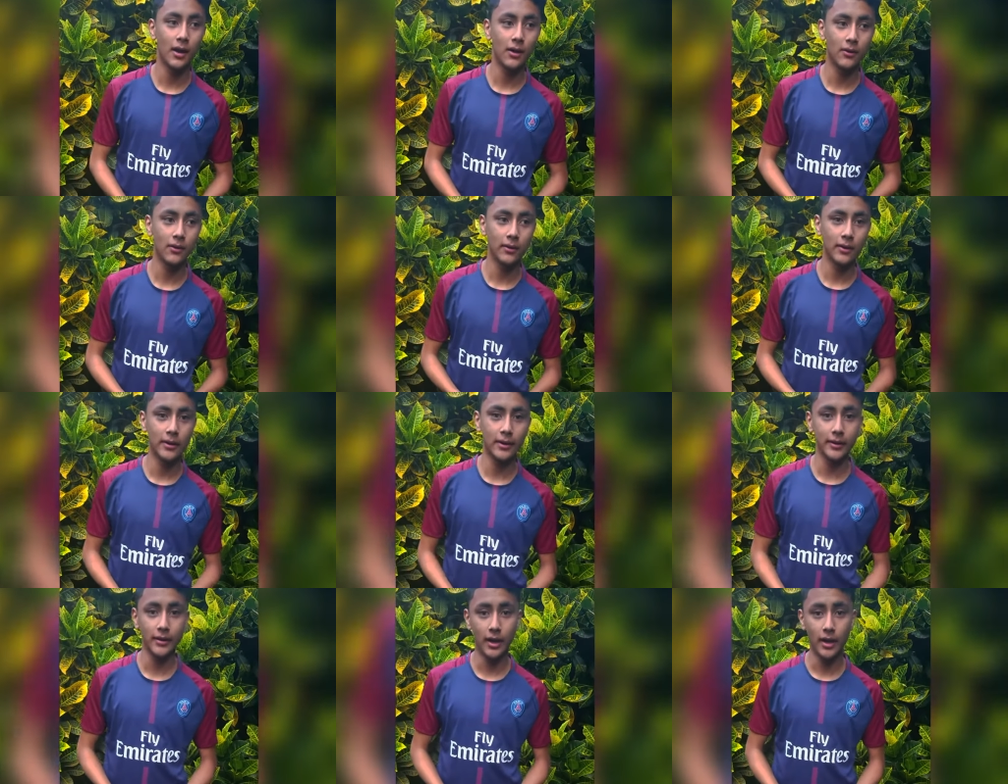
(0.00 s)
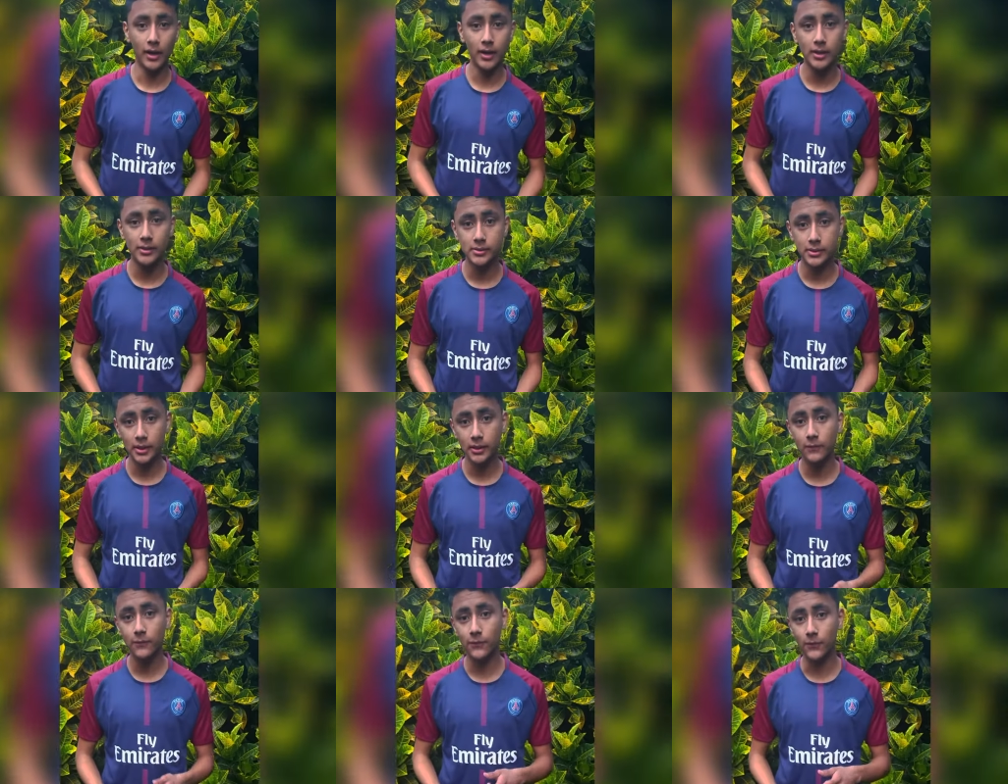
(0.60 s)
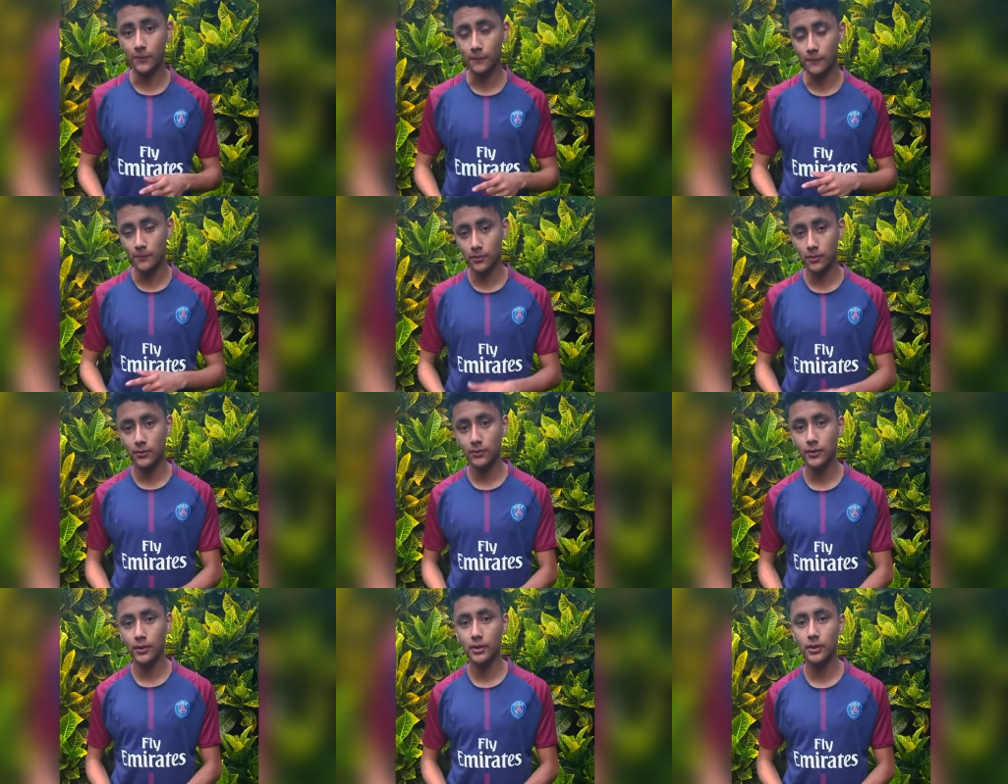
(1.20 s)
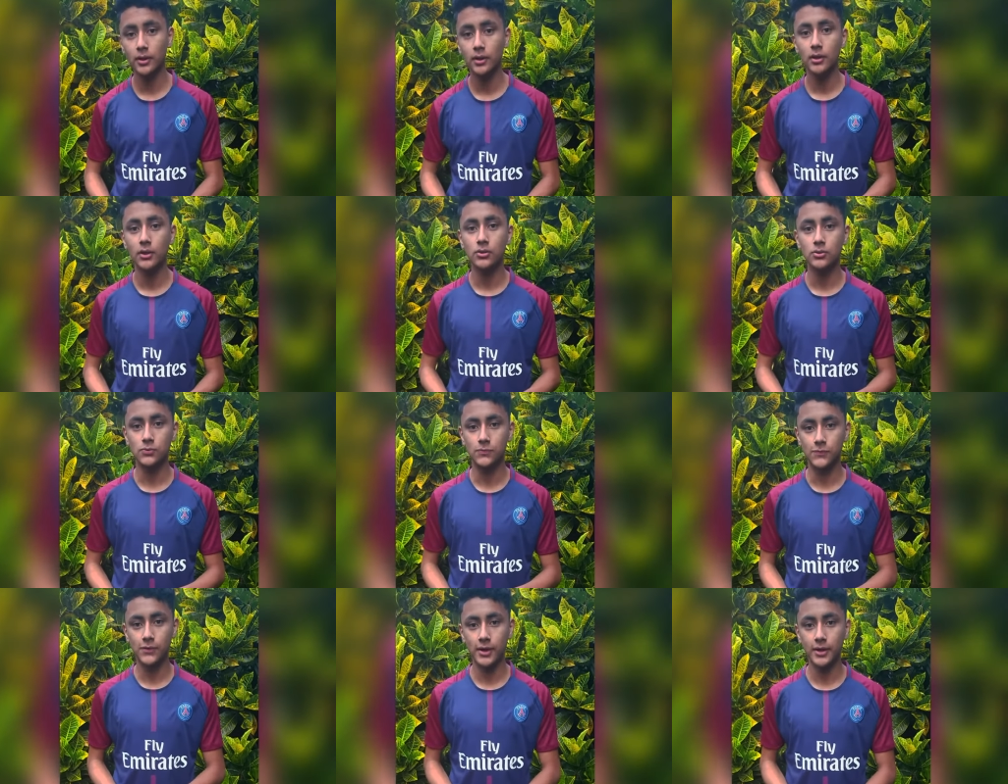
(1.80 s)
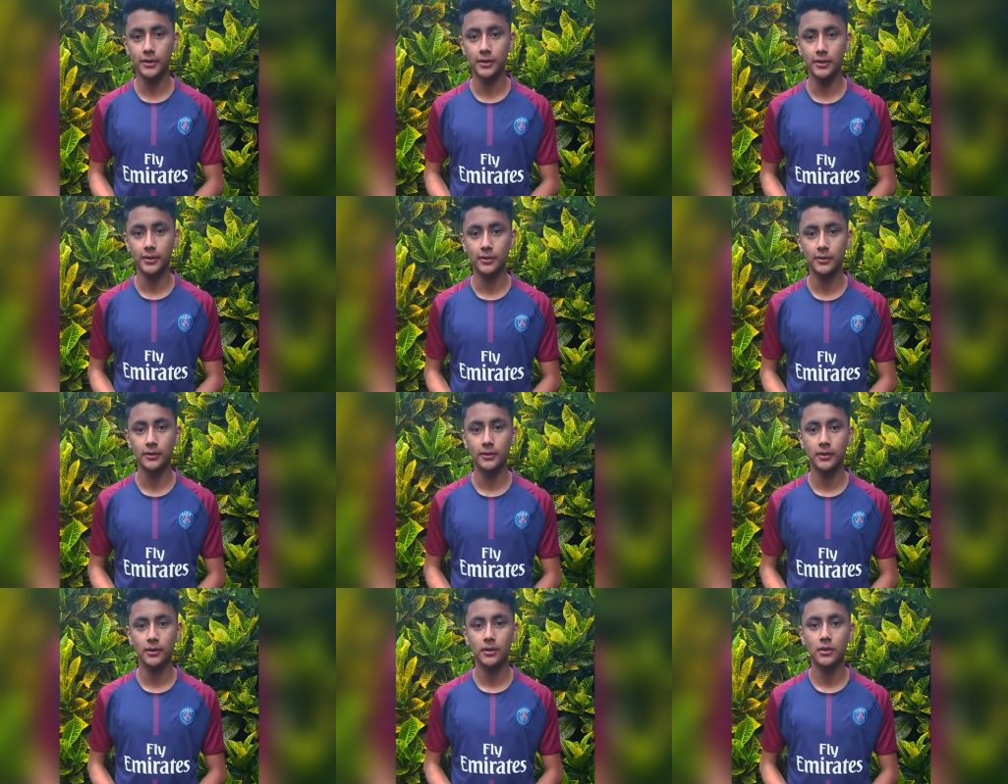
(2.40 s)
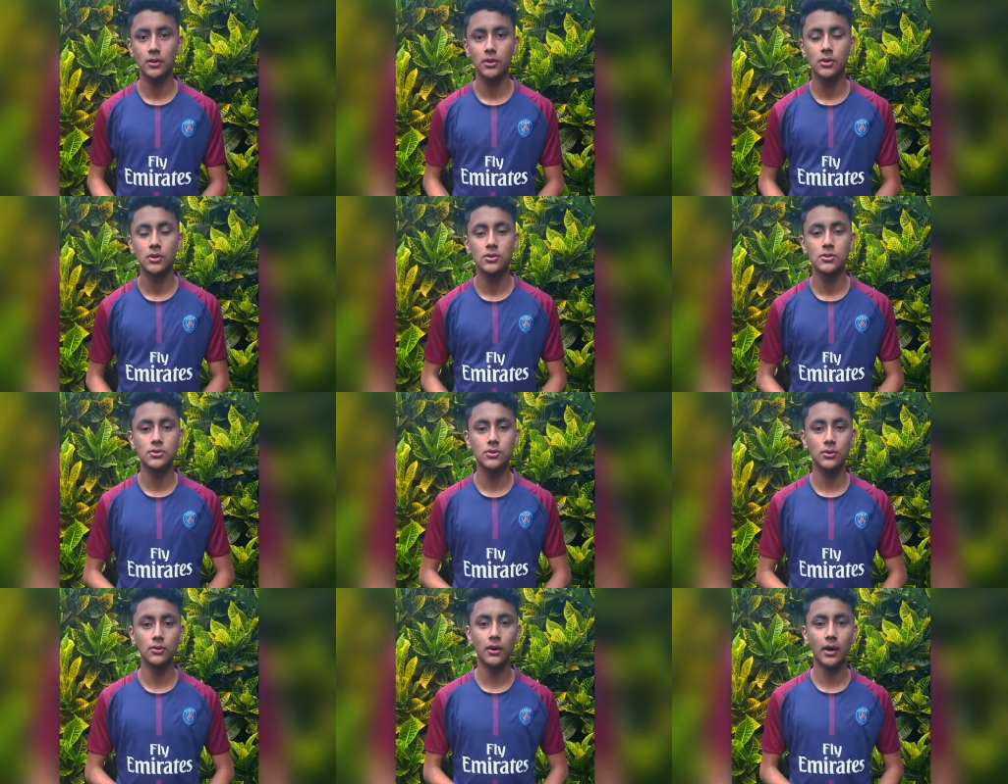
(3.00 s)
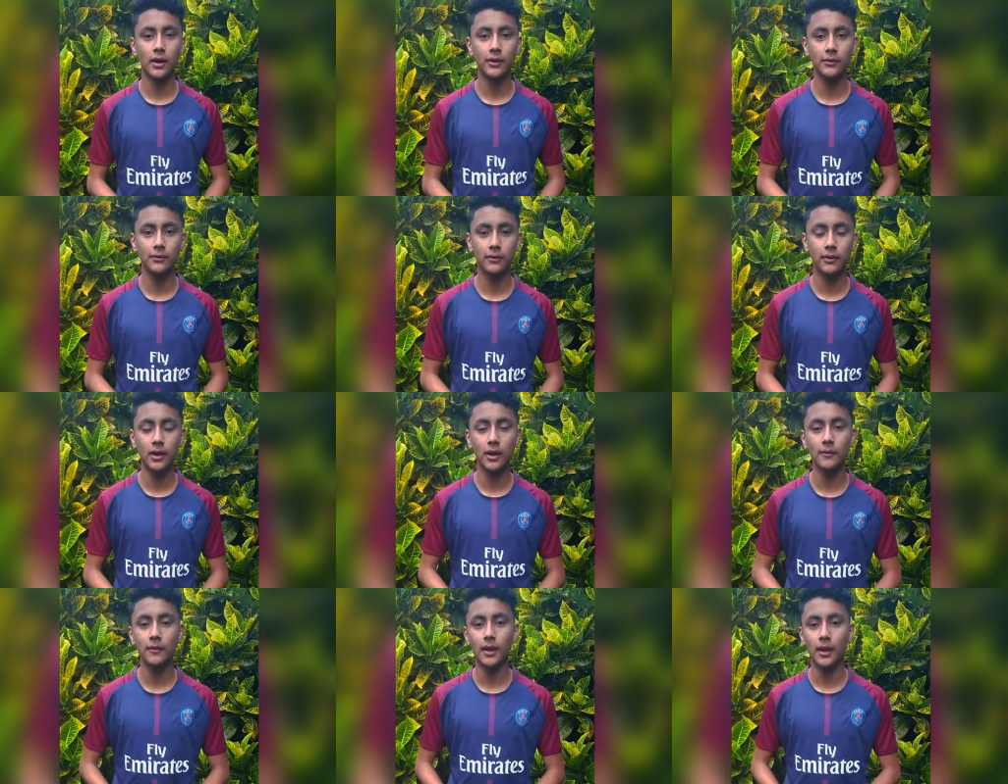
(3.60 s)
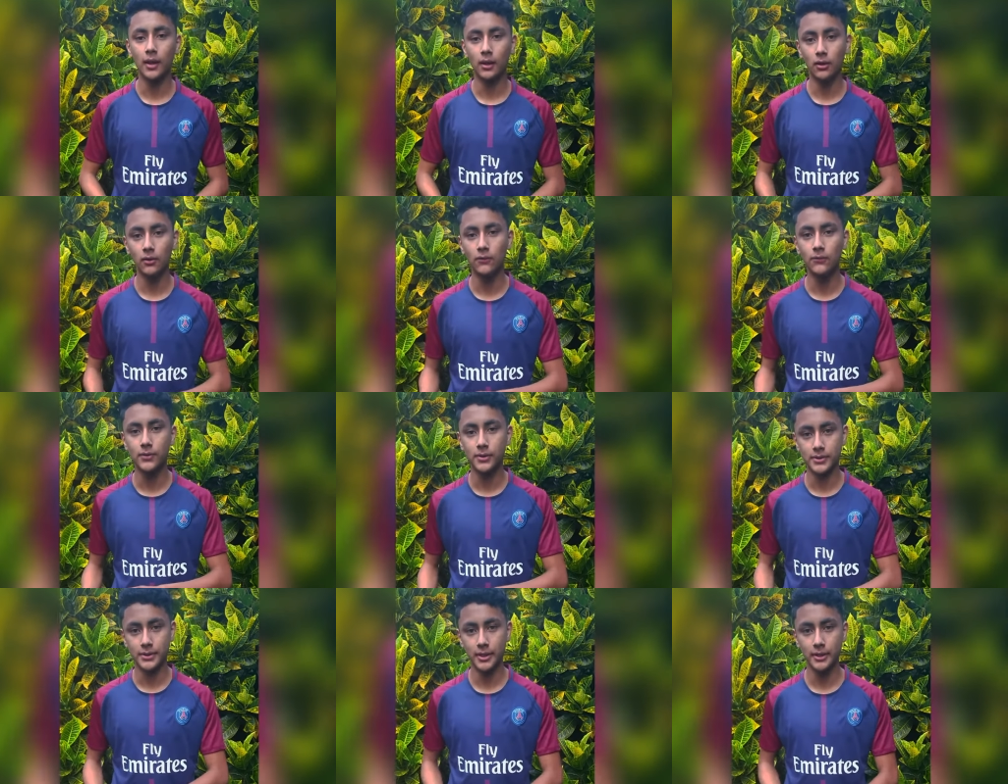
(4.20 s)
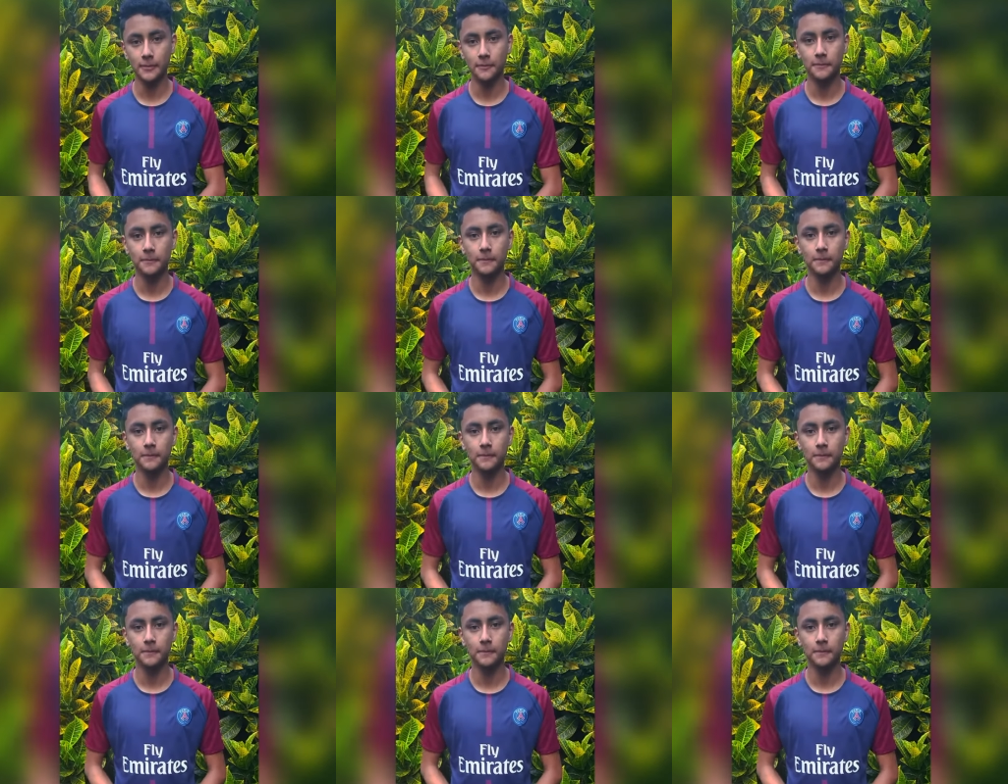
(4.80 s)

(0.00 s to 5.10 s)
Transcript: Okay, I study from Monday to Friday, so I don't have a long free time.